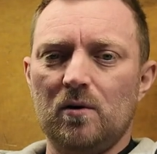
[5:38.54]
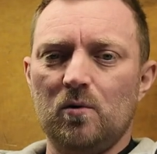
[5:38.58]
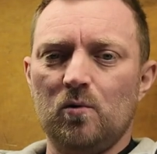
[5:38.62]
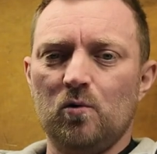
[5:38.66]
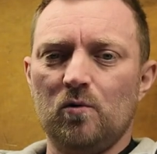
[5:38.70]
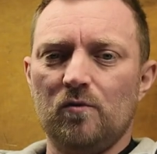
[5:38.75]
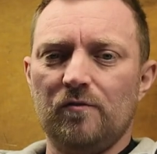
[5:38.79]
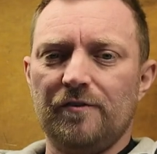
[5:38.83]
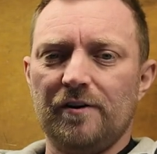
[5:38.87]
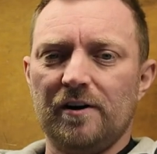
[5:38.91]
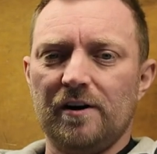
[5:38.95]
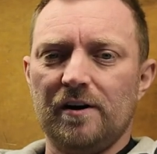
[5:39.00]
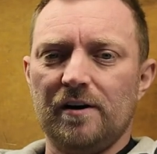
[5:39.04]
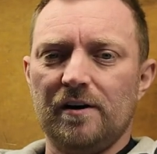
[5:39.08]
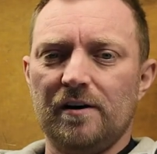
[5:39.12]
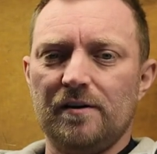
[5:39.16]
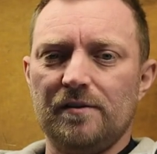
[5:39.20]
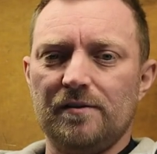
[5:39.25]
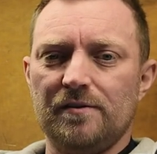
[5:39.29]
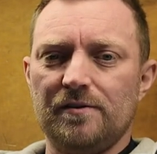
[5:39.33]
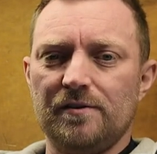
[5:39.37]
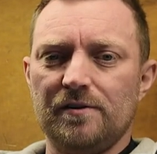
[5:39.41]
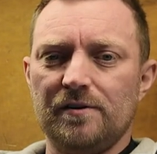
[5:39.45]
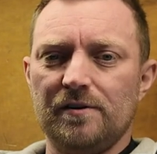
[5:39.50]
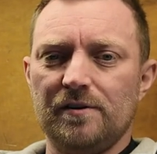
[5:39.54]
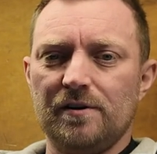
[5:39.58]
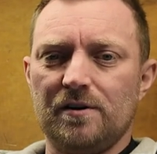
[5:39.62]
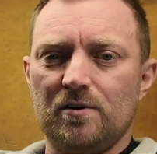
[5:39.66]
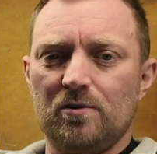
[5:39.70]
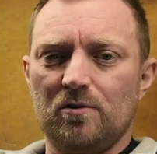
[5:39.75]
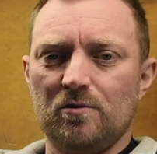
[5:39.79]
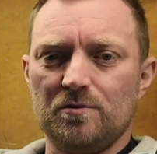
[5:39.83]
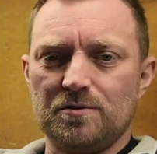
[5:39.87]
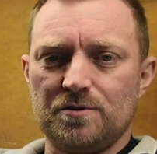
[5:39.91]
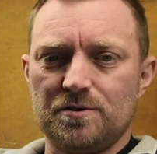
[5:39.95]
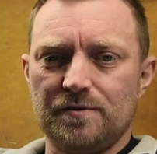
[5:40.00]
over the
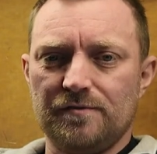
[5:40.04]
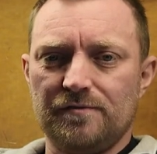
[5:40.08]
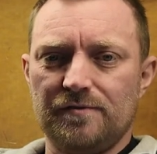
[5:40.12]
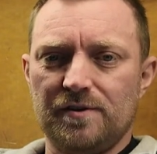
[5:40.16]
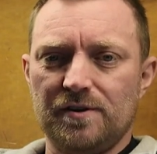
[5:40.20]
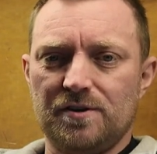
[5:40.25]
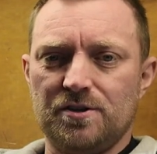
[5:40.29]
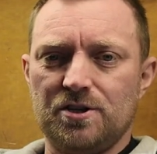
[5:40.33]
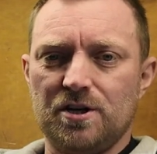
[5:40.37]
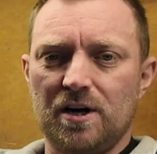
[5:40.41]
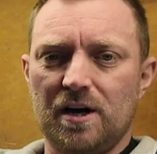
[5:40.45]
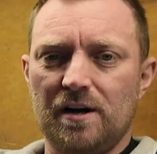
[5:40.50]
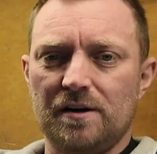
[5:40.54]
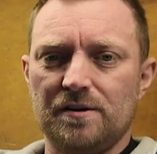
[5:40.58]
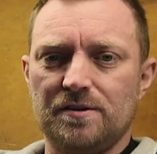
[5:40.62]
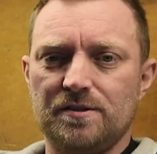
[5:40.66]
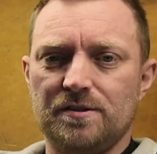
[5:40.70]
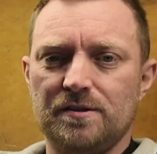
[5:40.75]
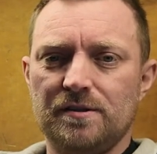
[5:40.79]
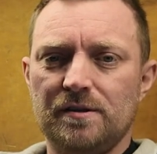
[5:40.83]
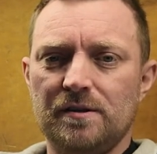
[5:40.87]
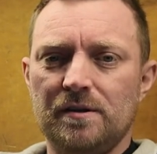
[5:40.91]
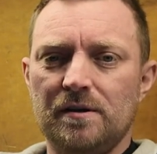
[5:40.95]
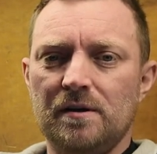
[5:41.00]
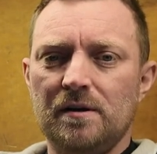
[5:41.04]
course of the chat,